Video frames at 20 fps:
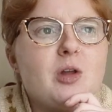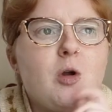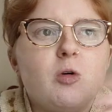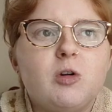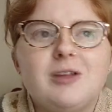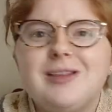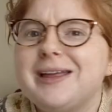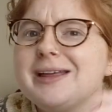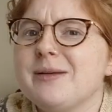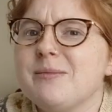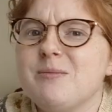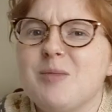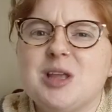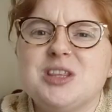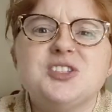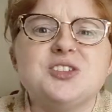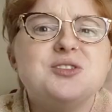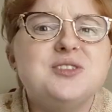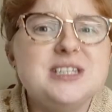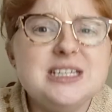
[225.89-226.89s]
Or like
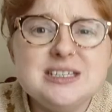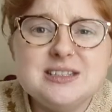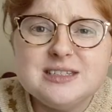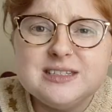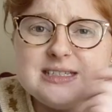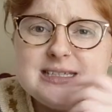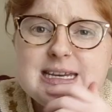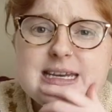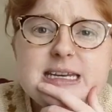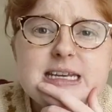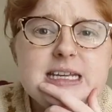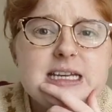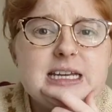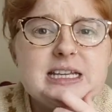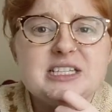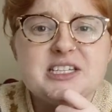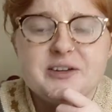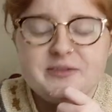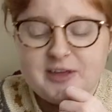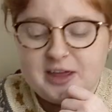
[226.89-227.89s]
monsoon seasons in
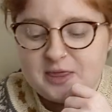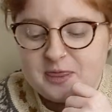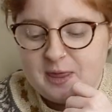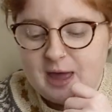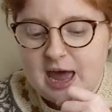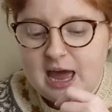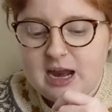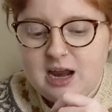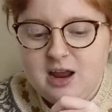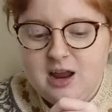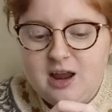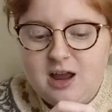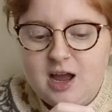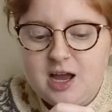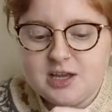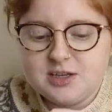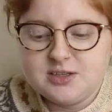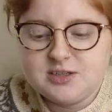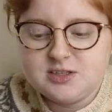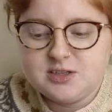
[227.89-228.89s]
India, stuff like that.
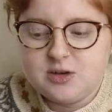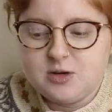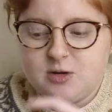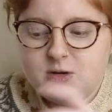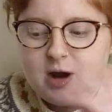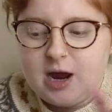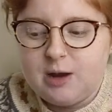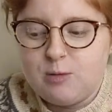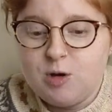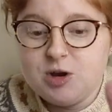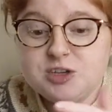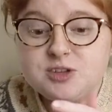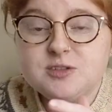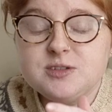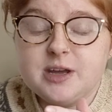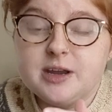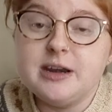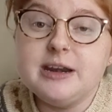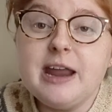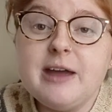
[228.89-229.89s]
So I watch
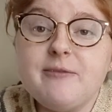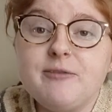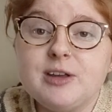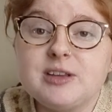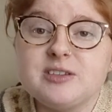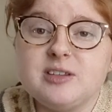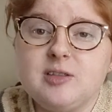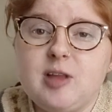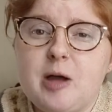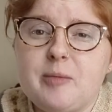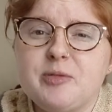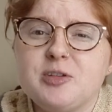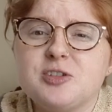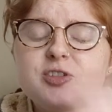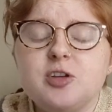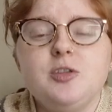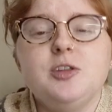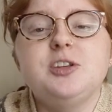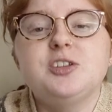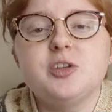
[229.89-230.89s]
those on Netflix a lot, but
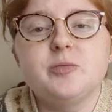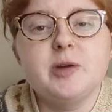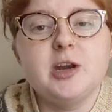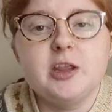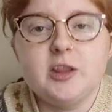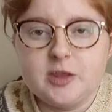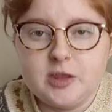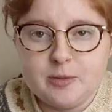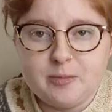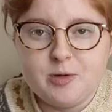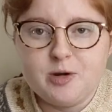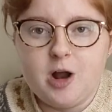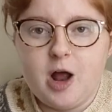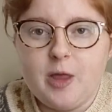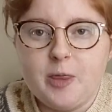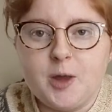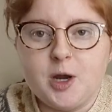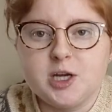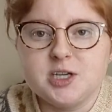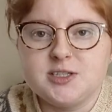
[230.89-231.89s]
there's only so many that they put
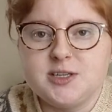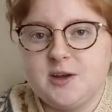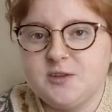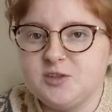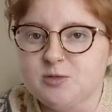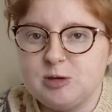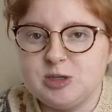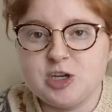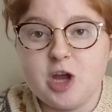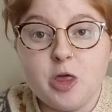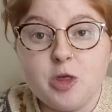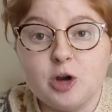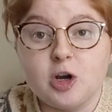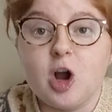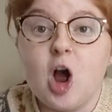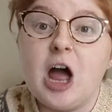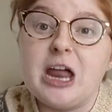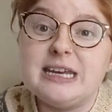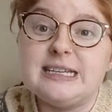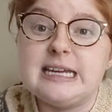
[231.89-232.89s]
on there because they have so much other
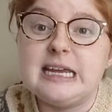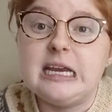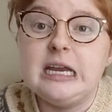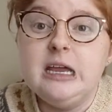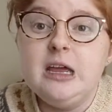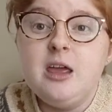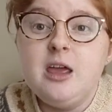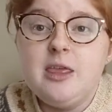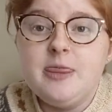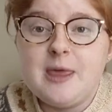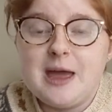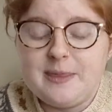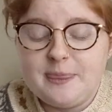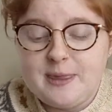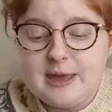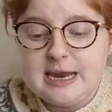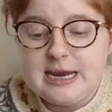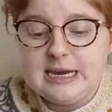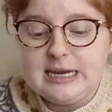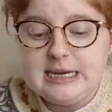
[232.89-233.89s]
content that
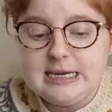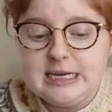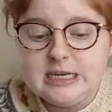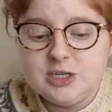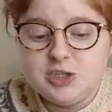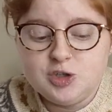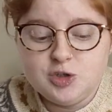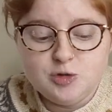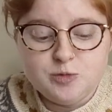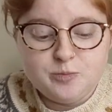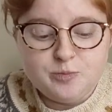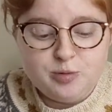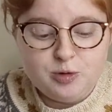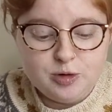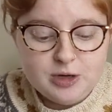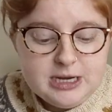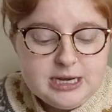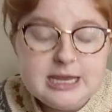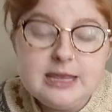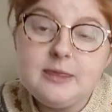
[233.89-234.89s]
they need to
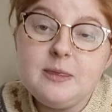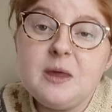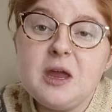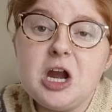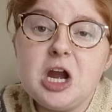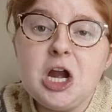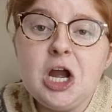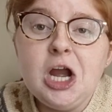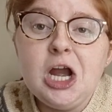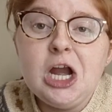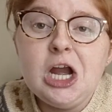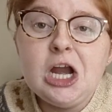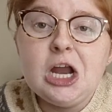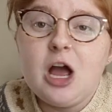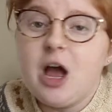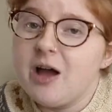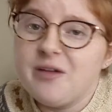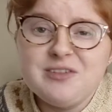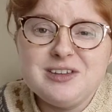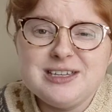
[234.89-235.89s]
put in there,
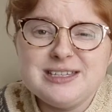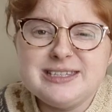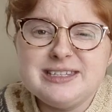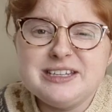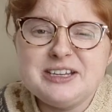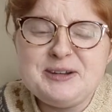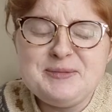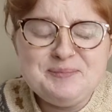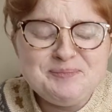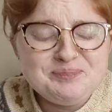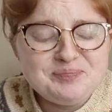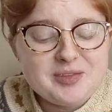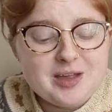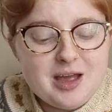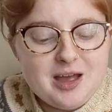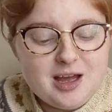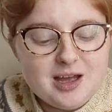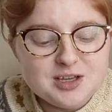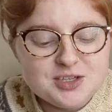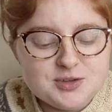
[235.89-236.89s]
obviously.
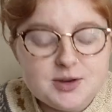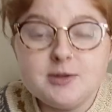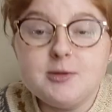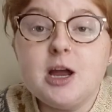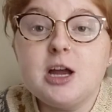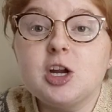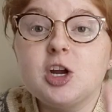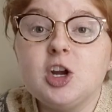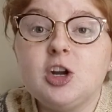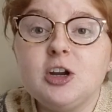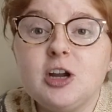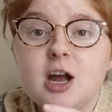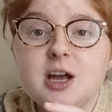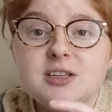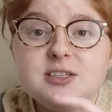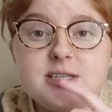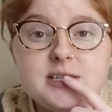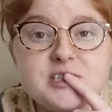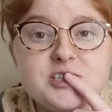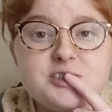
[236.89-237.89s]
So I got
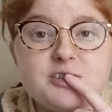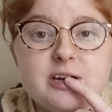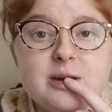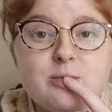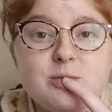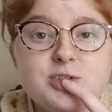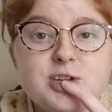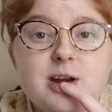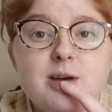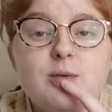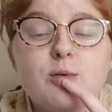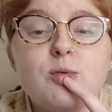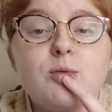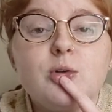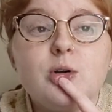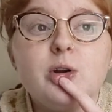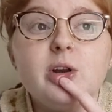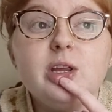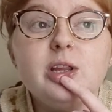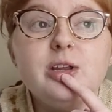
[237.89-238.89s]
Curiosity Stream, which I
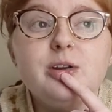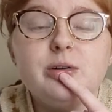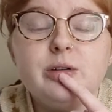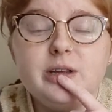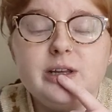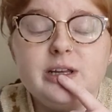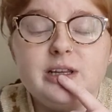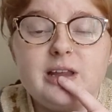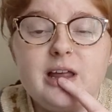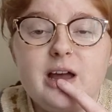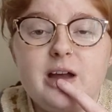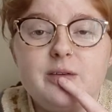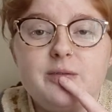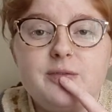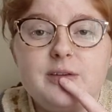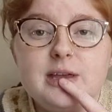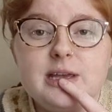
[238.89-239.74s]
really, really love.